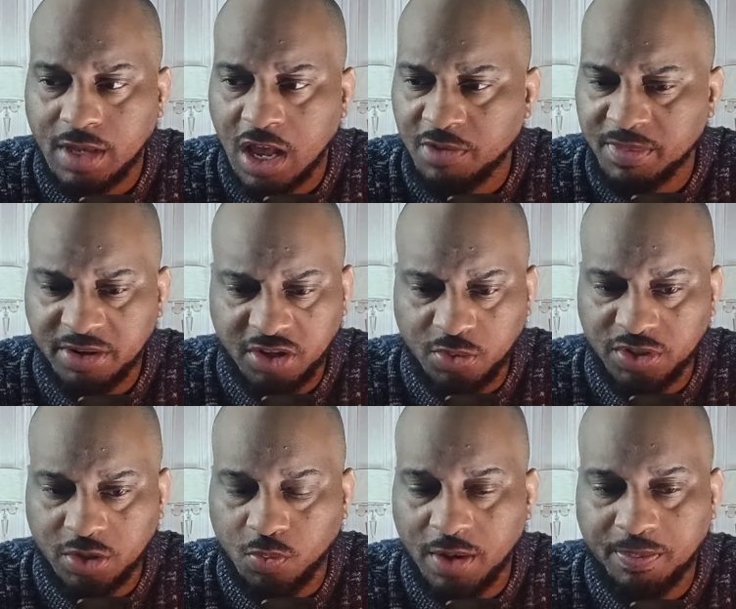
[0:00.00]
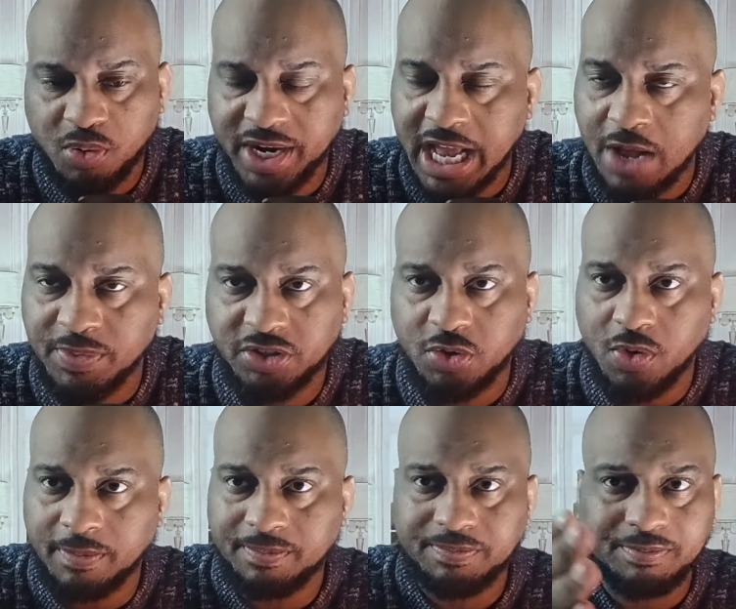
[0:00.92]
remember there was a one point I was
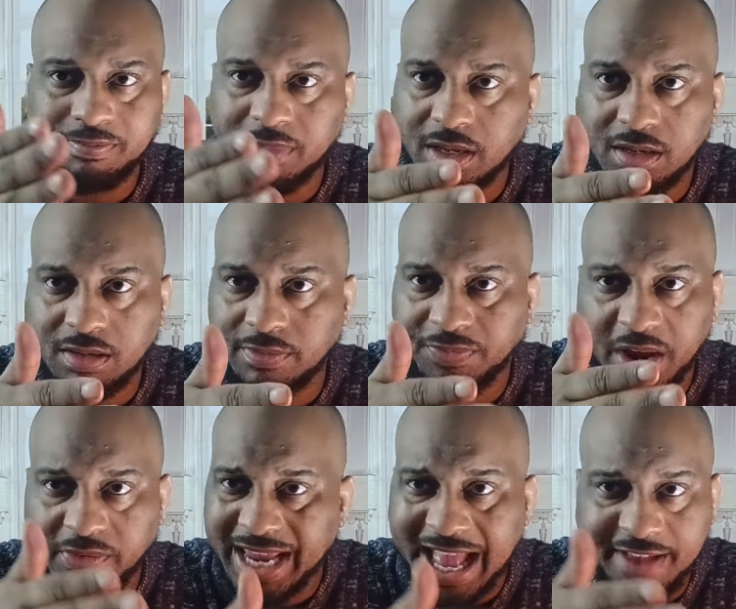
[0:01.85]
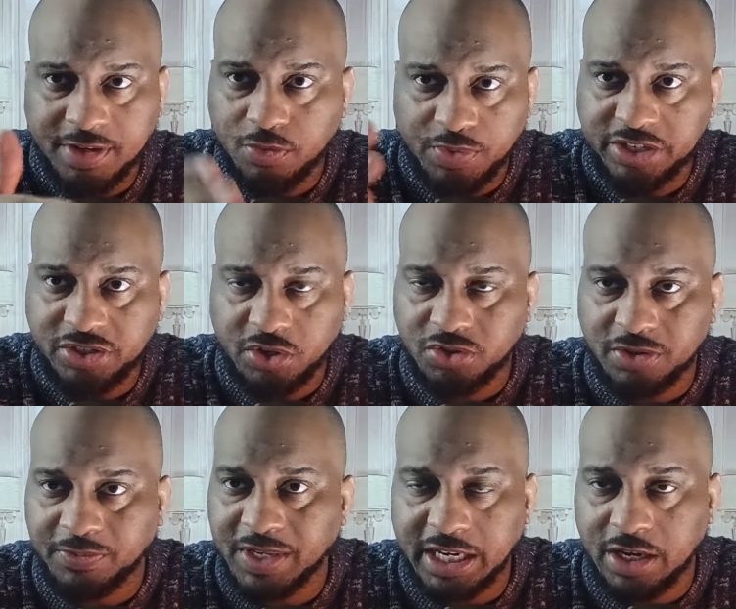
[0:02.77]
doing very heavy
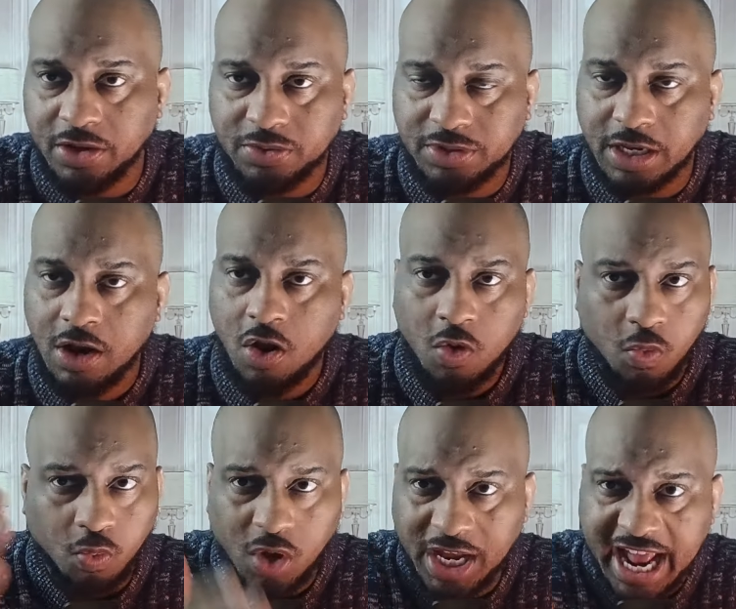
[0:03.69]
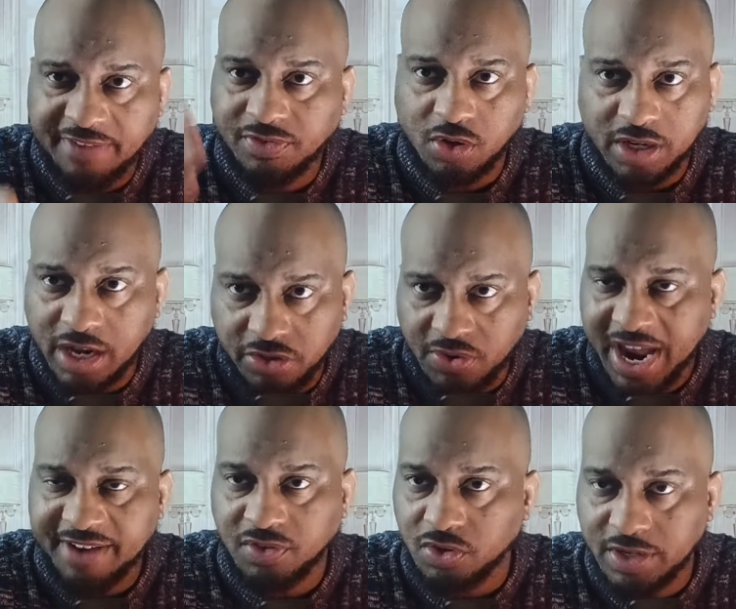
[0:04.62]
researched videos, one after another,
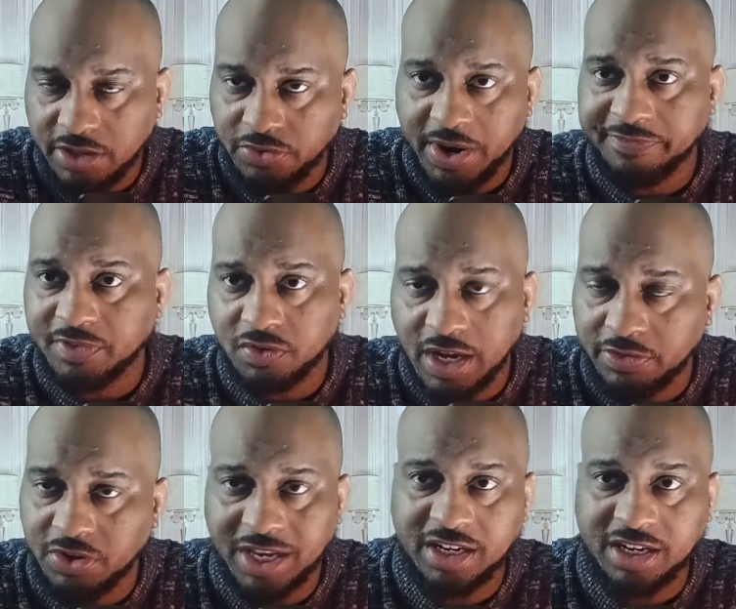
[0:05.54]
after another, after another.